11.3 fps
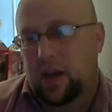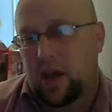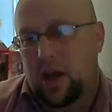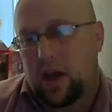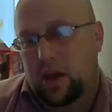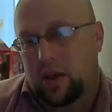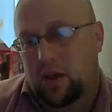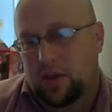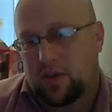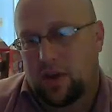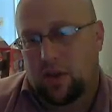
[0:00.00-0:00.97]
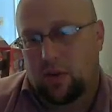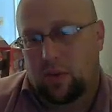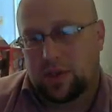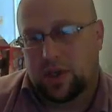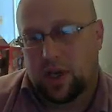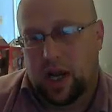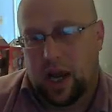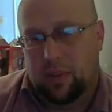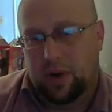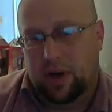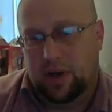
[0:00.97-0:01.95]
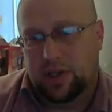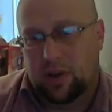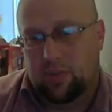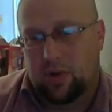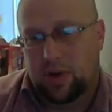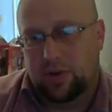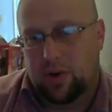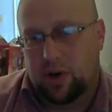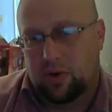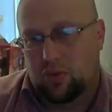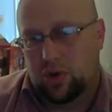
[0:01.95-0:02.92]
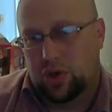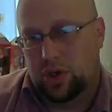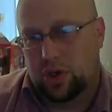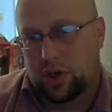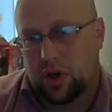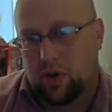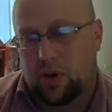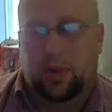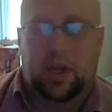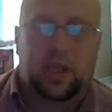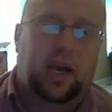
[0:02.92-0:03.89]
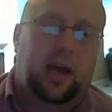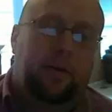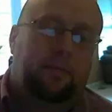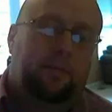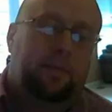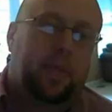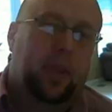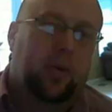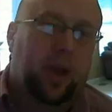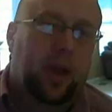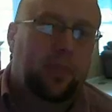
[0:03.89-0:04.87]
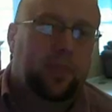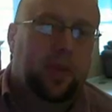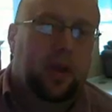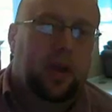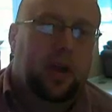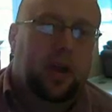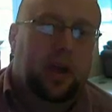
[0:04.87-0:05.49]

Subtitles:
And then you can tell that what's going to happen here at some point is we're going to go up like that. Okay?